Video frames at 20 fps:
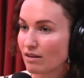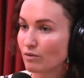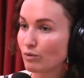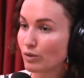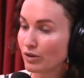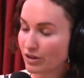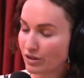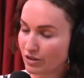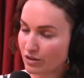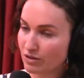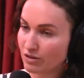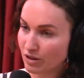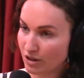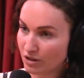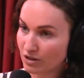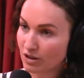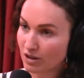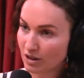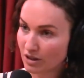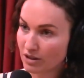Well, the the
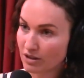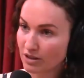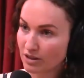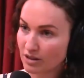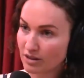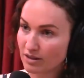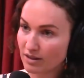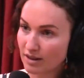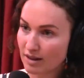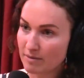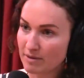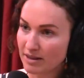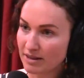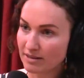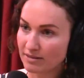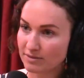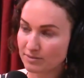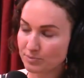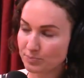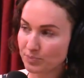church. I
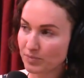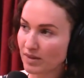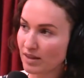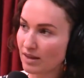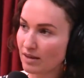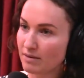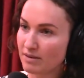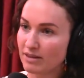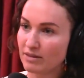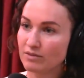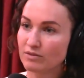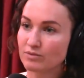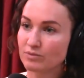right. mean, okay, I they mean, have